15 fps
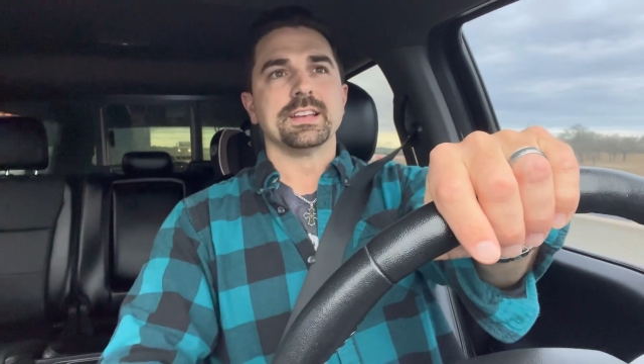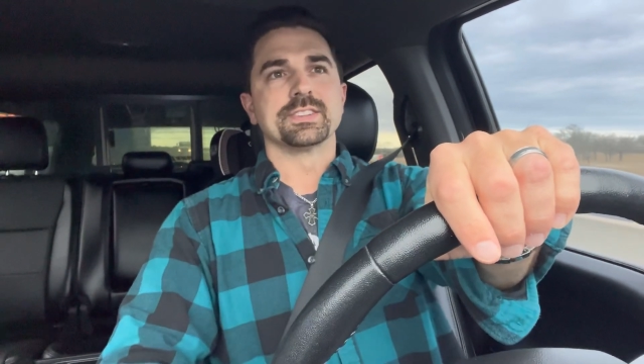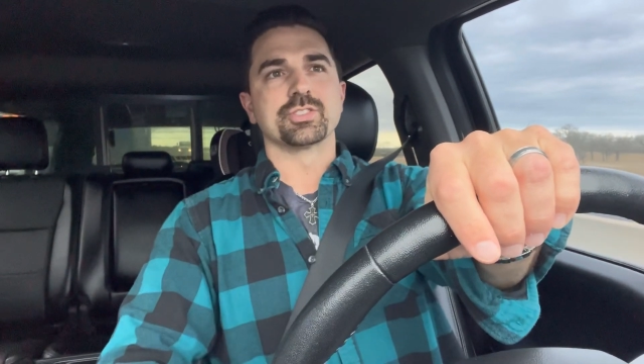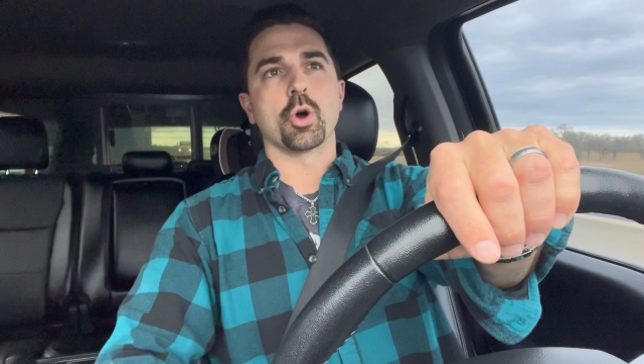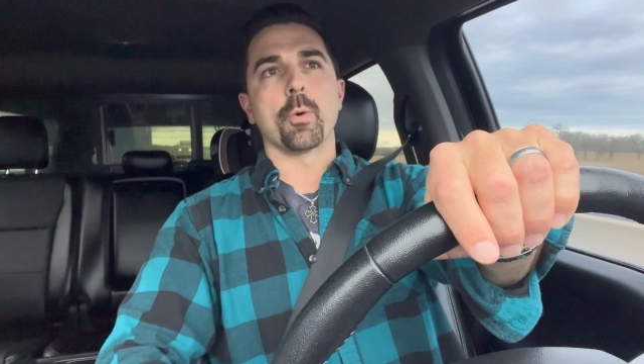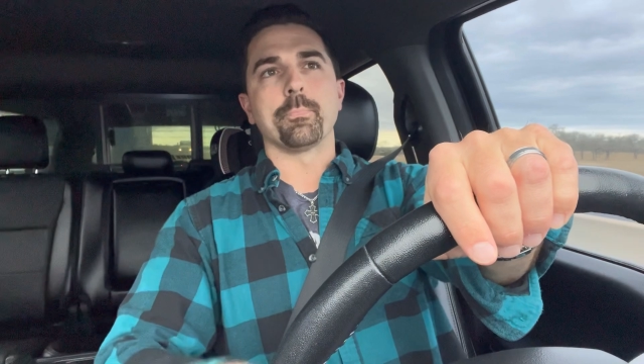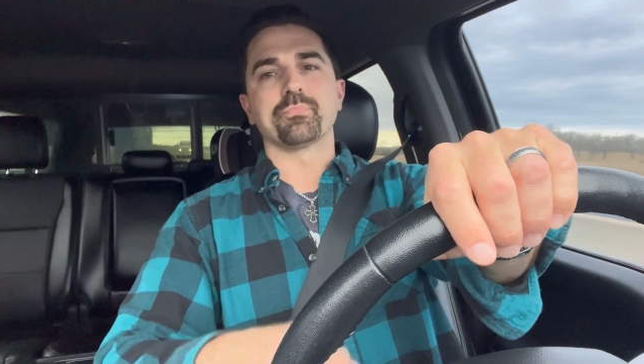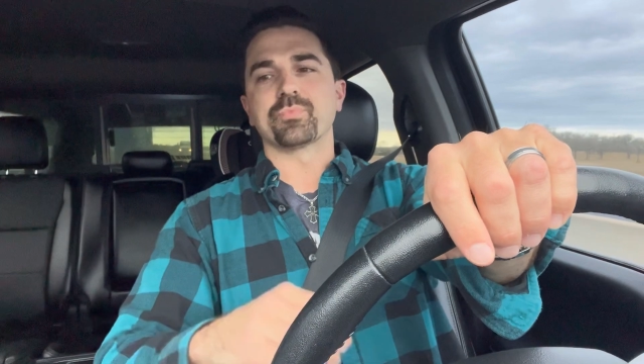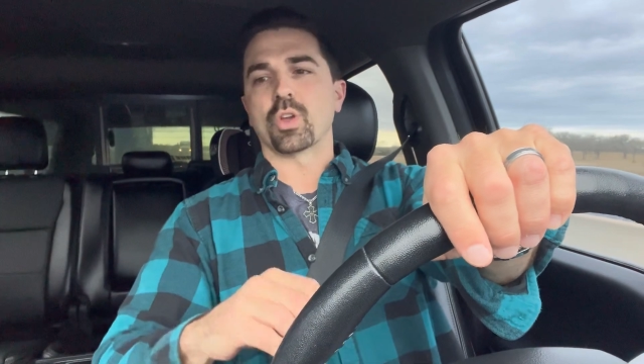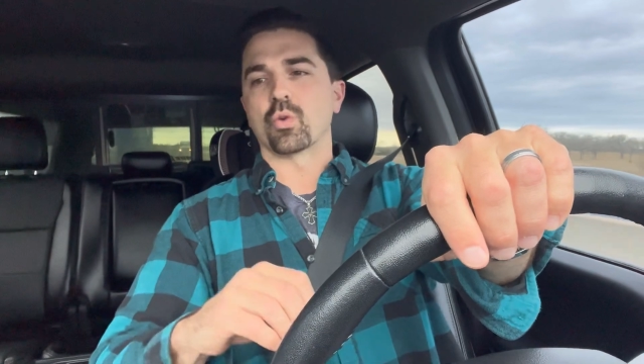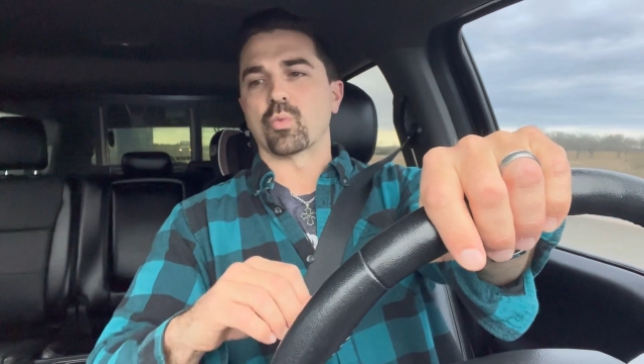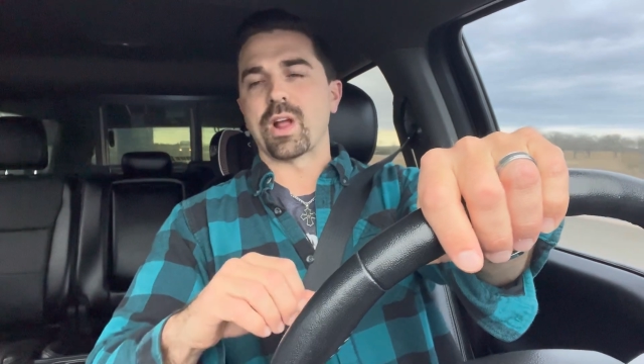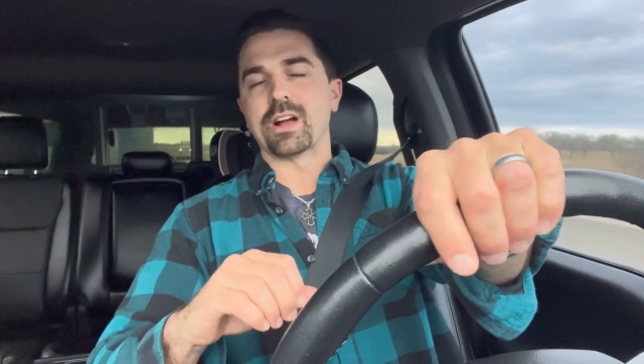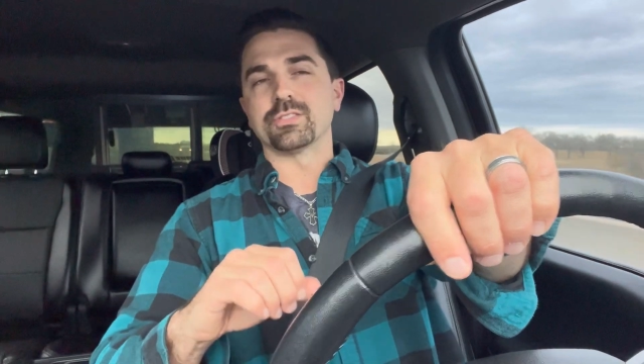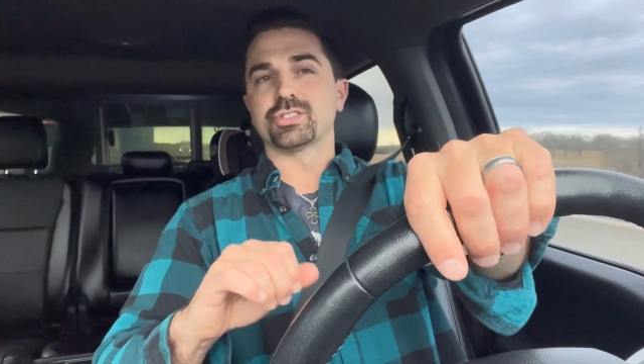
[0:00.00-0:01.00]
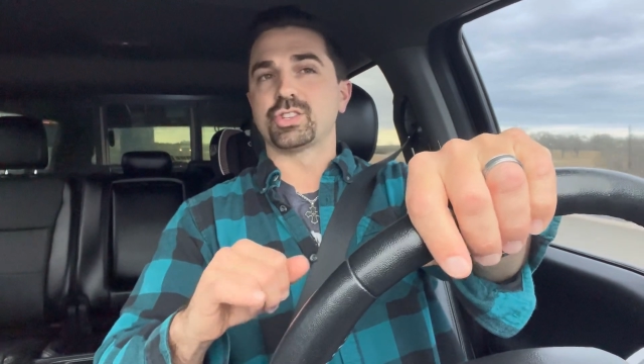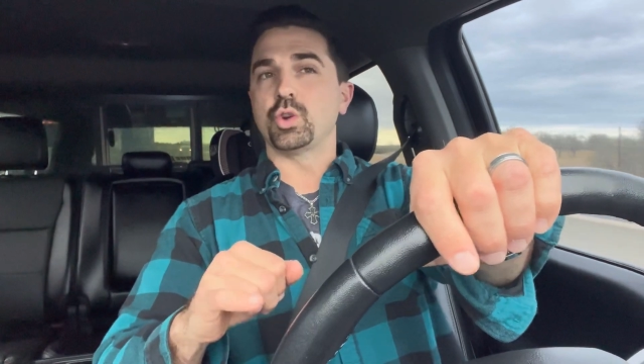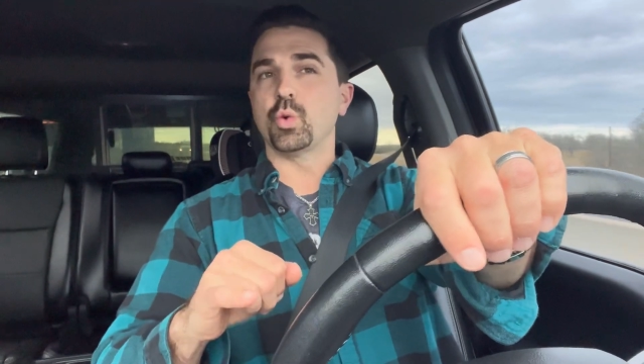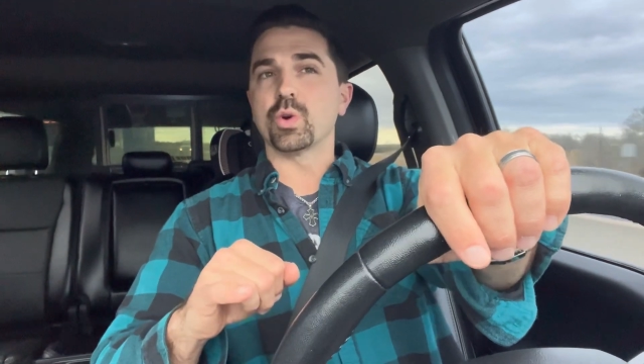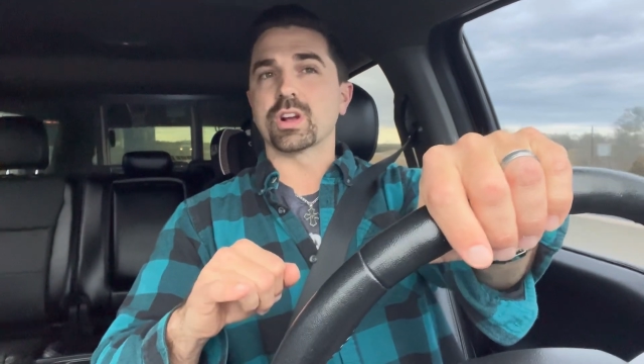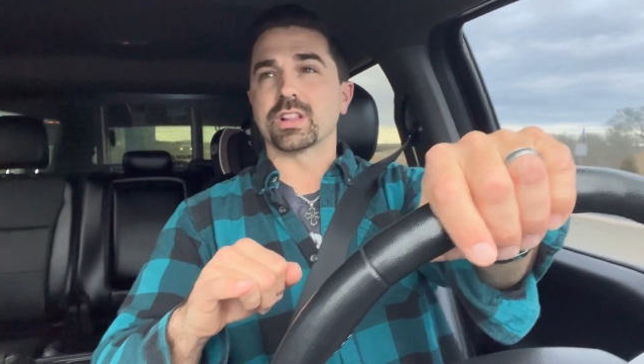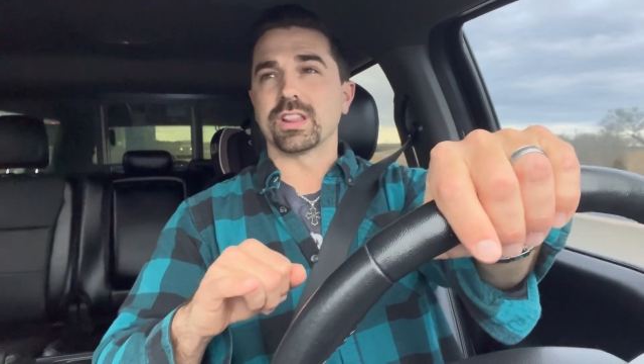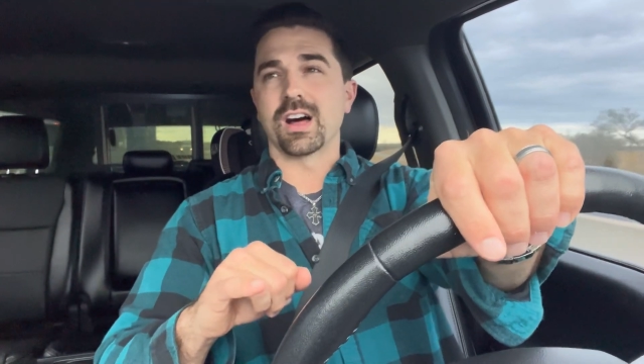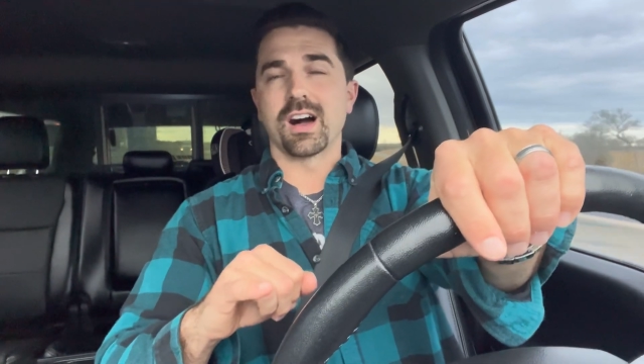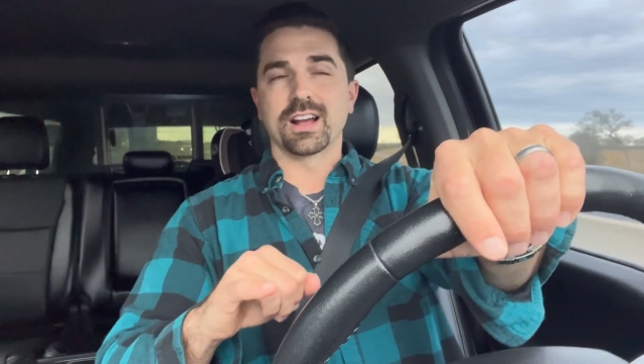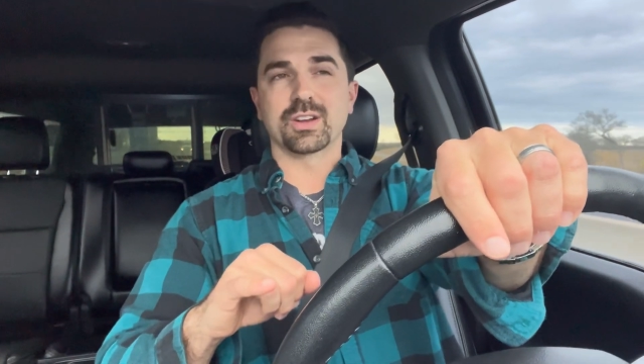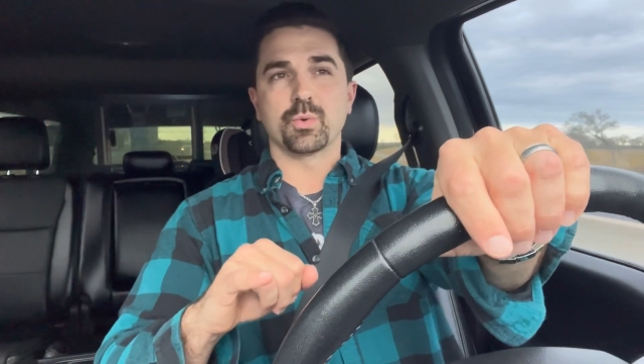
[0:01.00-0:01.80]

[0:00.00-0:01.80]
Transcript: So around 2 o'clock,